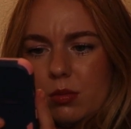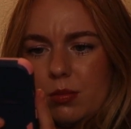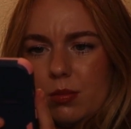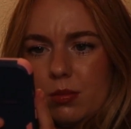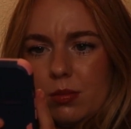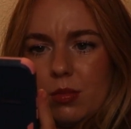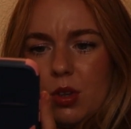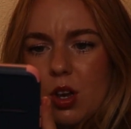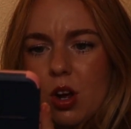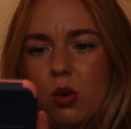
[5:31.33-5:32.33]

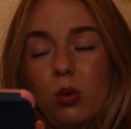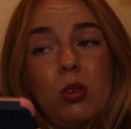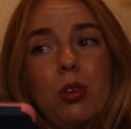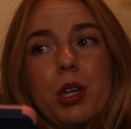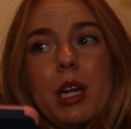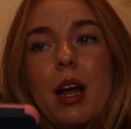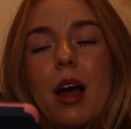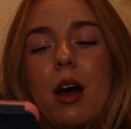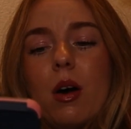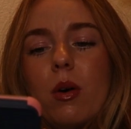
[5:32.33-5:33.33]
No. Look at
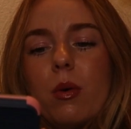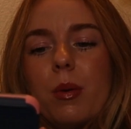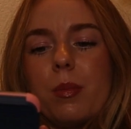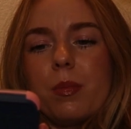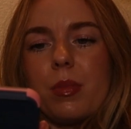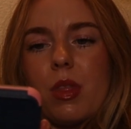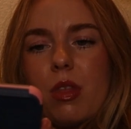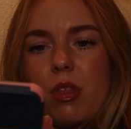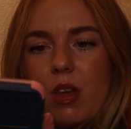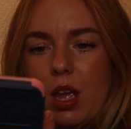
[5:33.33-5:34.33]
how
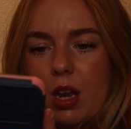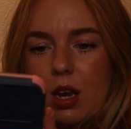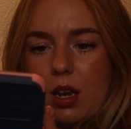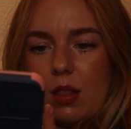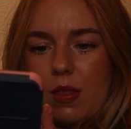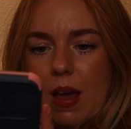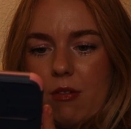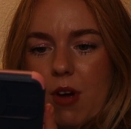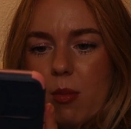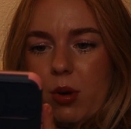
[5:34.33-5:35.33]
thin
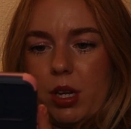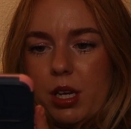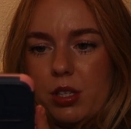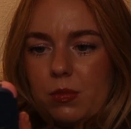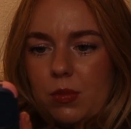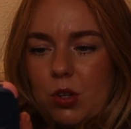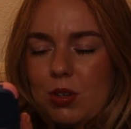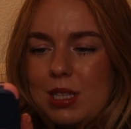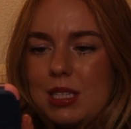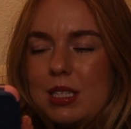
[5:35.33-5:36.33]
that fabric is.
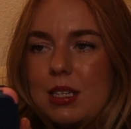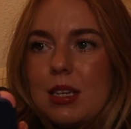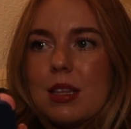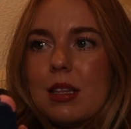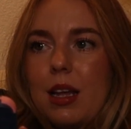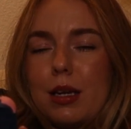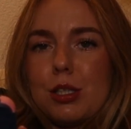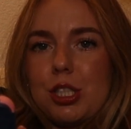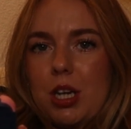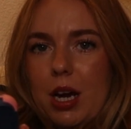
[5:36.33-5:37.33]
You can see the
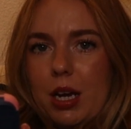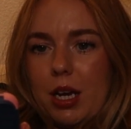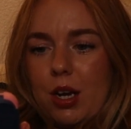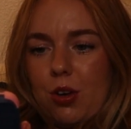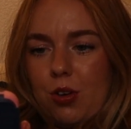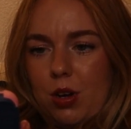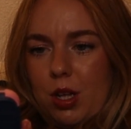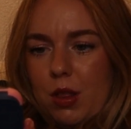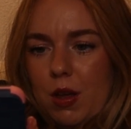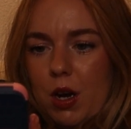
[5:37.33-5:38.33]
light shining
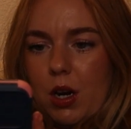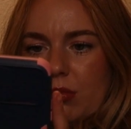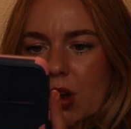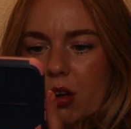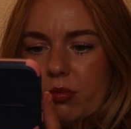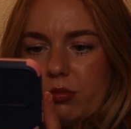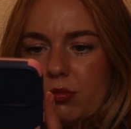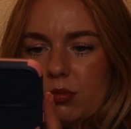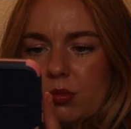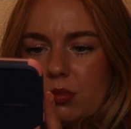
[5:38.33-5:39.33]
underneath there. No.
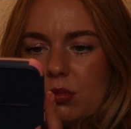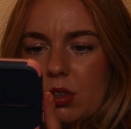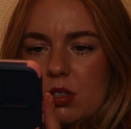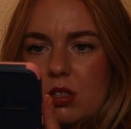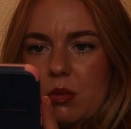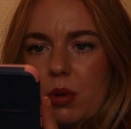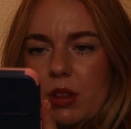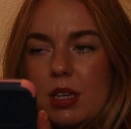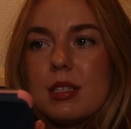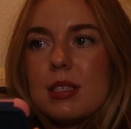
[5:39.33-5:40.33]
Let's see
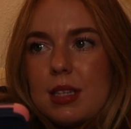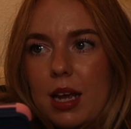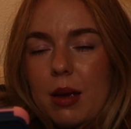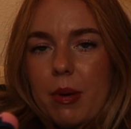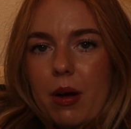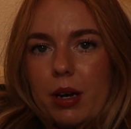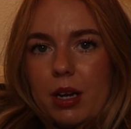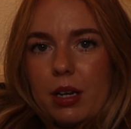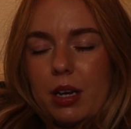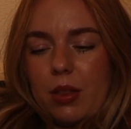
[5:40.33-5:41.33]
what they say about
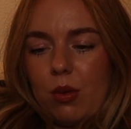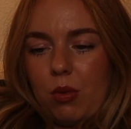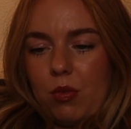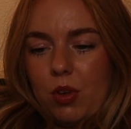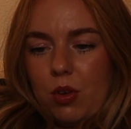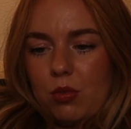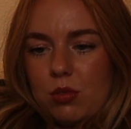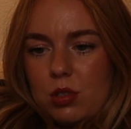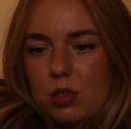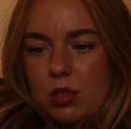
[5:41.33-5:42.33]
it in the
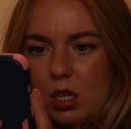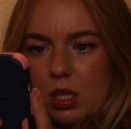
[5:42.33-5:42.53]
reviews.